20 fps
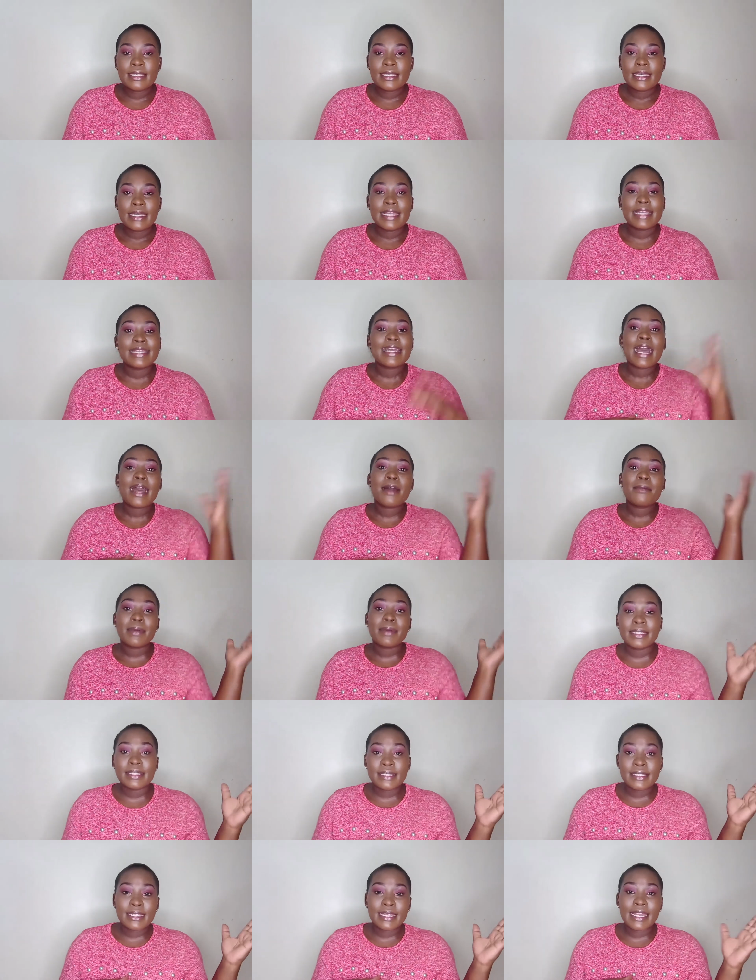It is not your
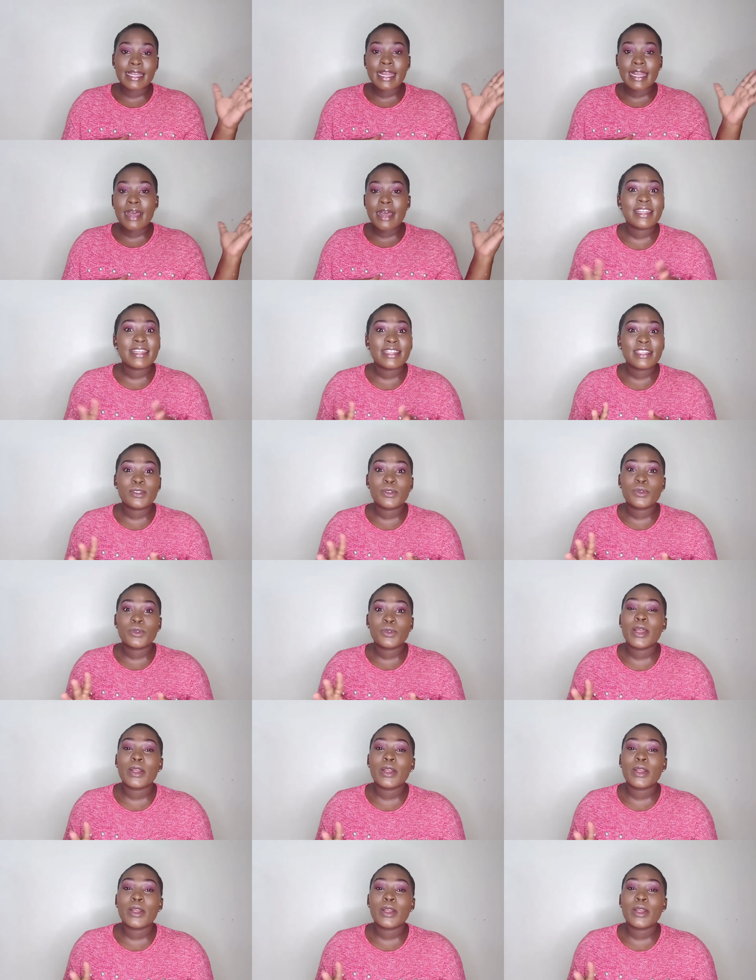problem. It happens
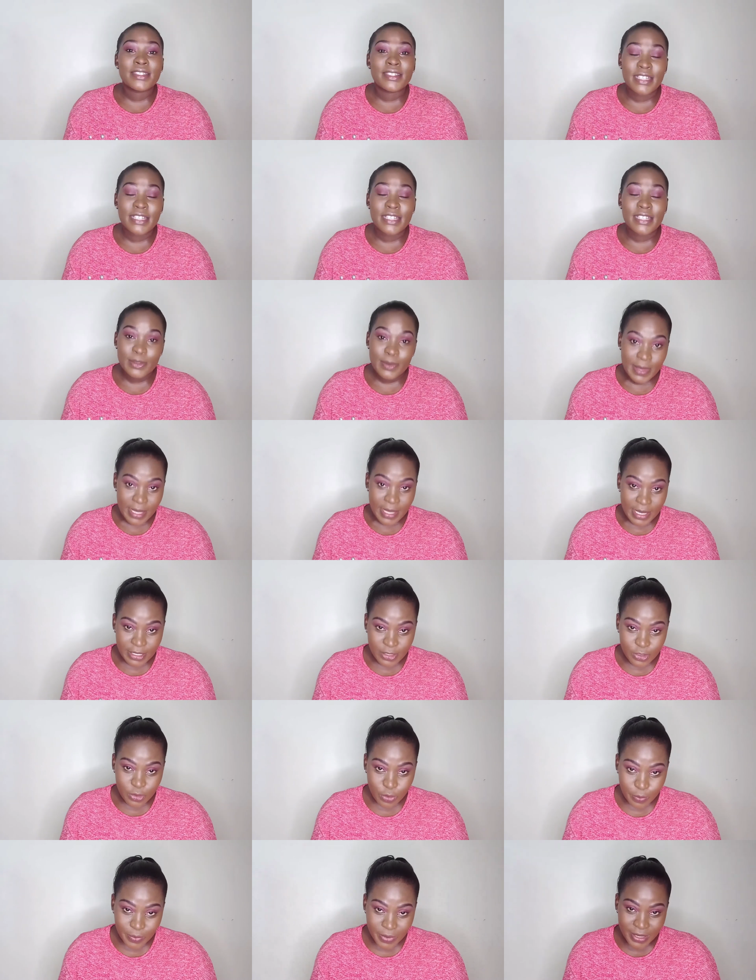that out here,
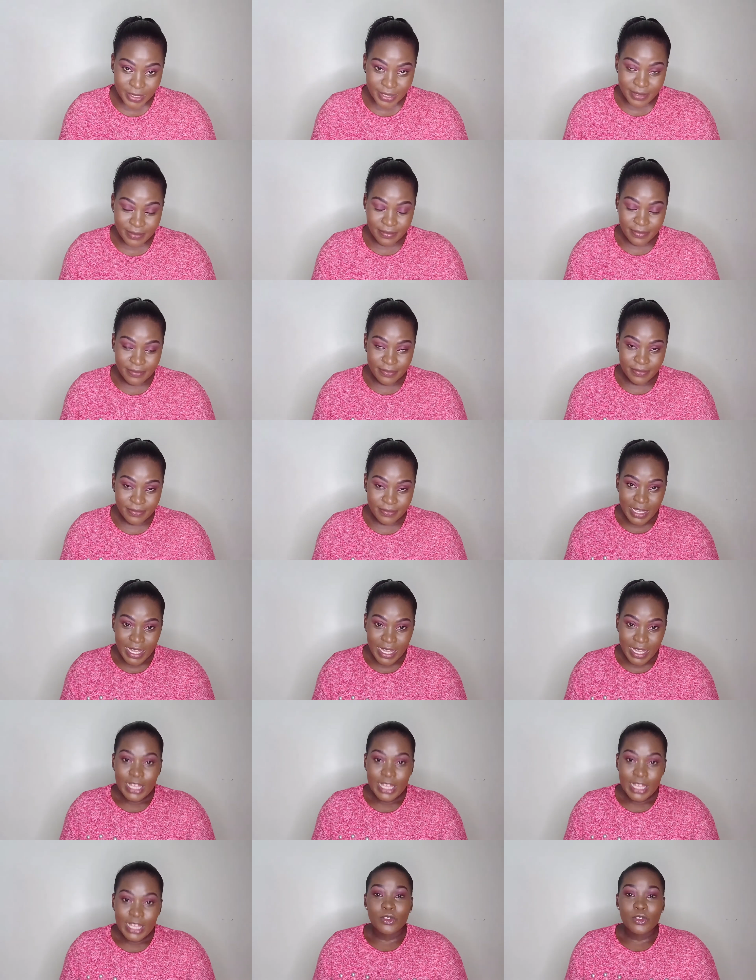we also have nannies
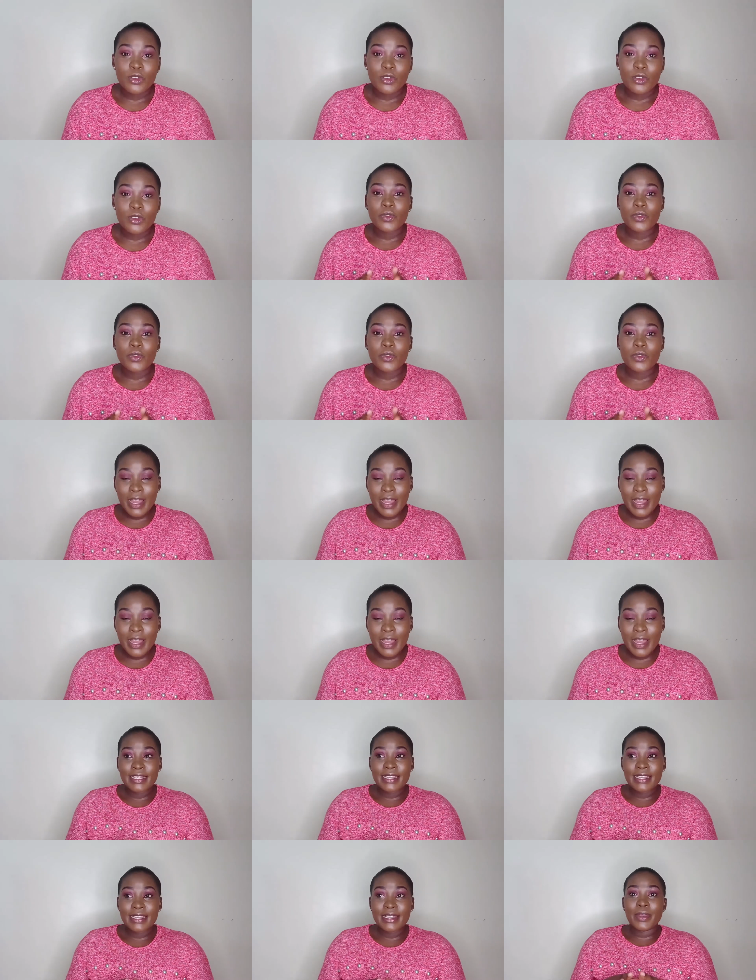who are not serious with
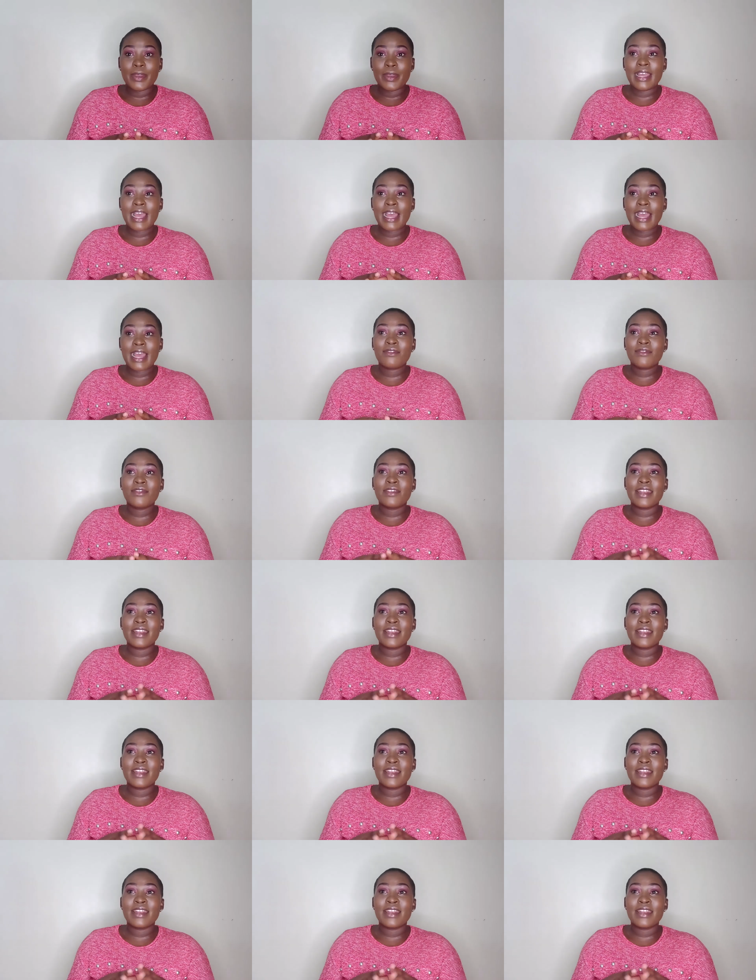their jobs.